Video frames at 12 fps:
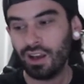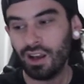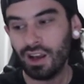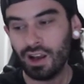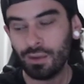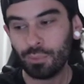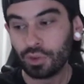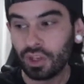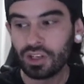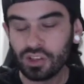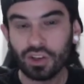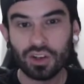But then
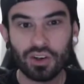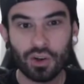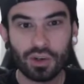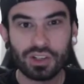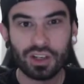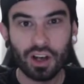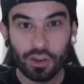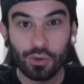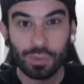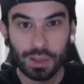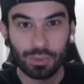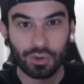I started to notice that
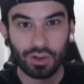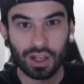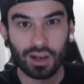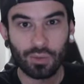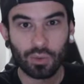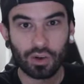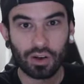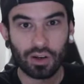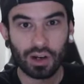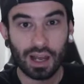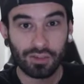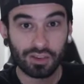other people
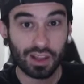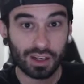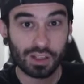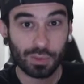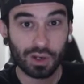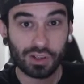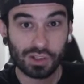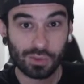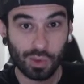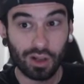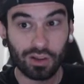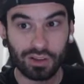were having that experience as
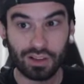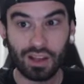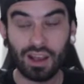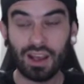well,